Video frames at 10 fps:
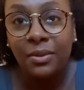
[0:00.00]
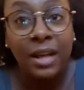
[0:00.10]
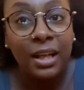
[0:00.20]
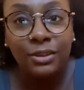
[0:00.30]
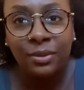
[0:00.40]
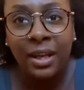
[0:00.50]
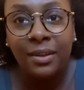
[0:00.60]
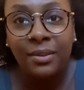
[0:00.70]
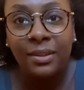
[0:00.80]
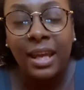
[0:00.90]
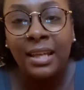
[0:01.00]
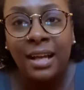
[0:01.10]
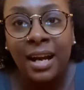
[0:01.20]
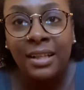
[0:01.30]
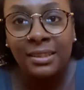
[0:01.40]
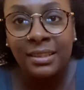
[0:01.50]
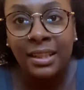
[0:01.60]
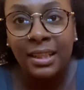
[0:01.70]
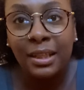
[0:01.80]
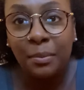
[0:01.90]
not drown, and God
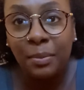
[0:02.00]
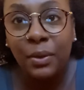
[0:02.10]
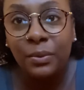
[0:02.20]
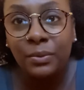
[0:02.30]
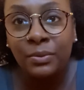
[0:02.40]
sending a boat.